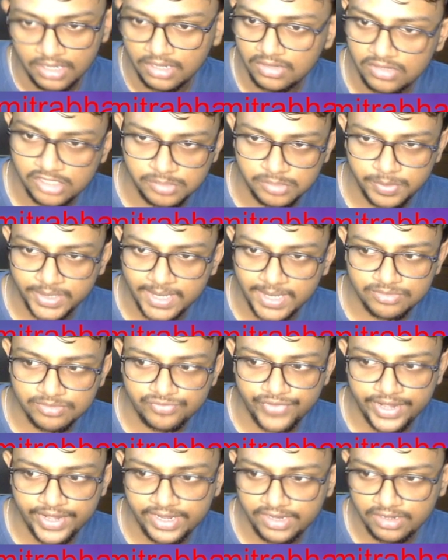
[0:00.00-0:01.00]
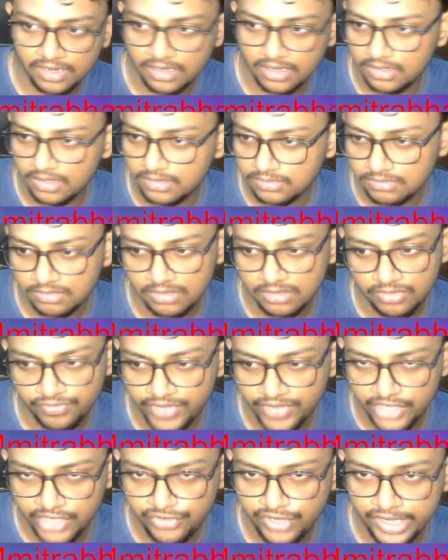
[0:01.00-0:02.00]
This becomes
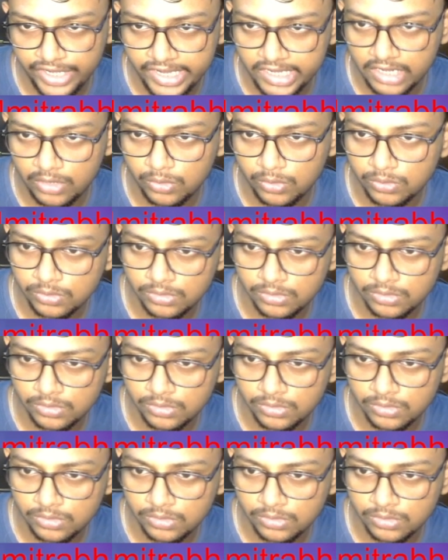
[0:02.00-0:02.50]
very tricky now.